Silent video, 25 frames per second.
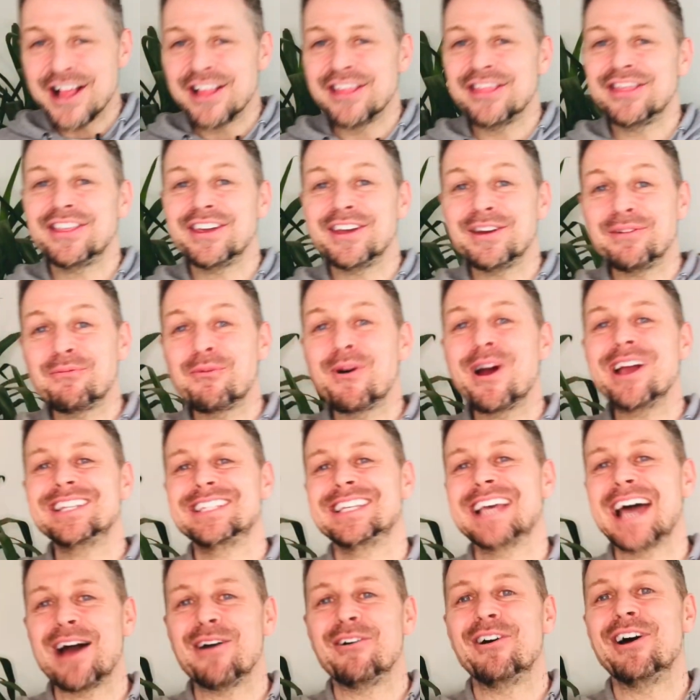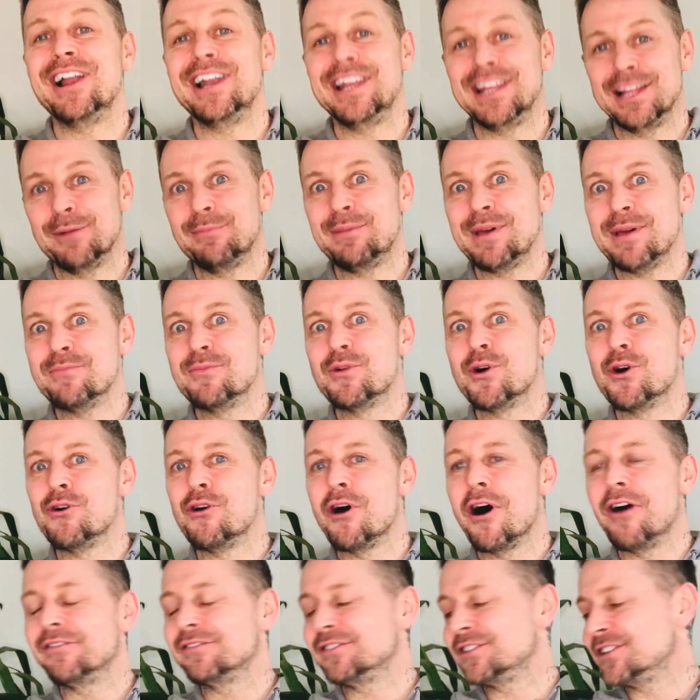they wet out a little bit more
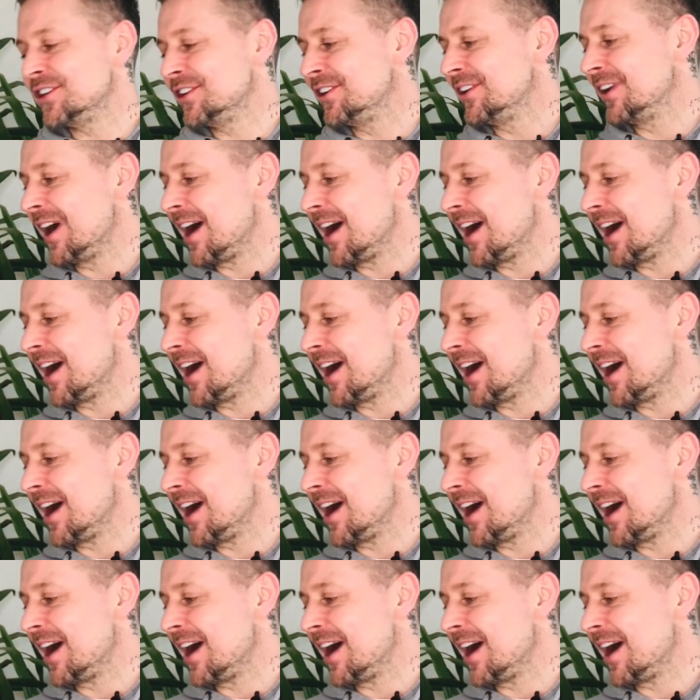often.